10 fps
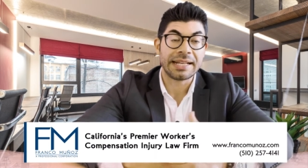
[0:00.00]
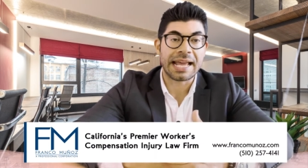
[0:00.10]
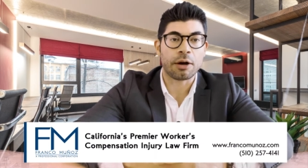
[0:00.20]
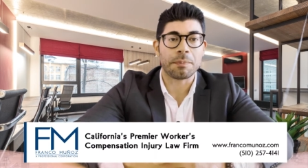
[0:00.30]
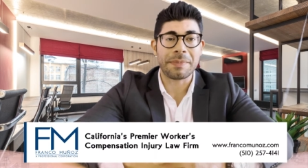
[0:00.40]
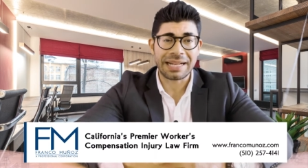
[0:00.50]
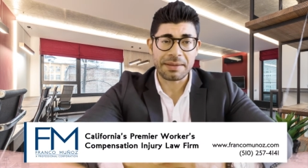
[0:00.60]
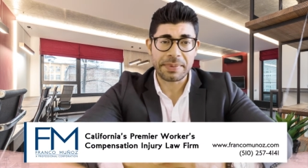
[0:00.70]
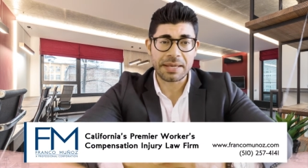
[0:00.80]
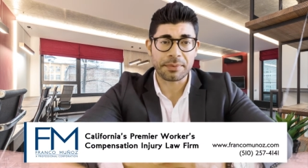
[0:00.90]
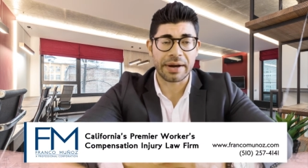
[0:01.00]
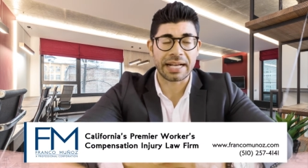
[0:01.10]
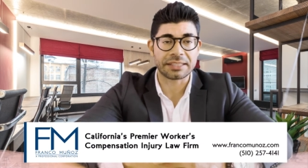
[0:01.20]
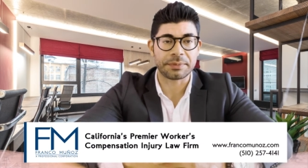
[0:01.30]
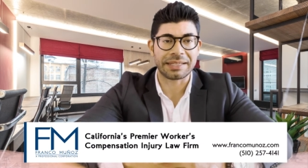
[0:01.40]
Now, many people
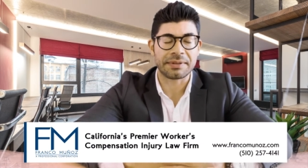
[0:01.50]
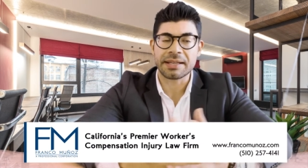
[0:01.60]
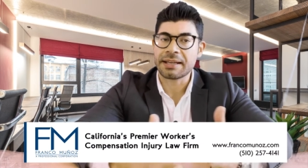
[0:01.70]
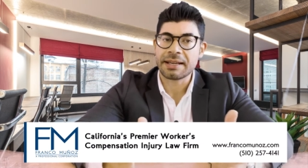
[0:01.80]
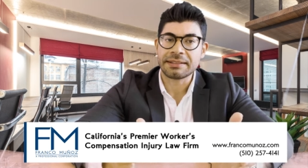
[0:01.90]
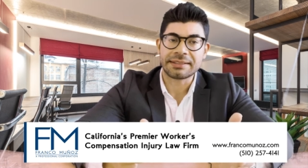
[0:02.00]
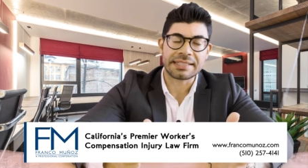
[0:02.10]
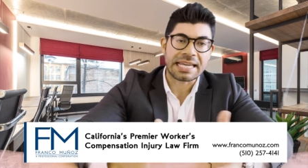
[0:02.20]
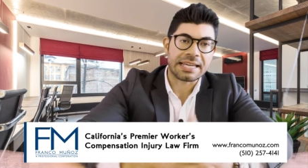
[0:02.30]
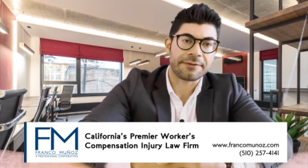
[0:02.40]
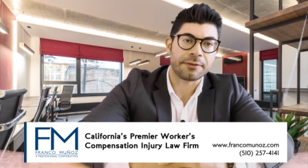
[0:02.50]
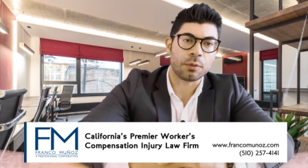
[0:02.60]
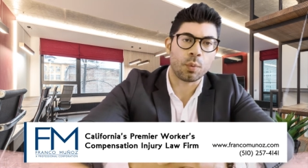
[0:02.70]
ask me, Steve,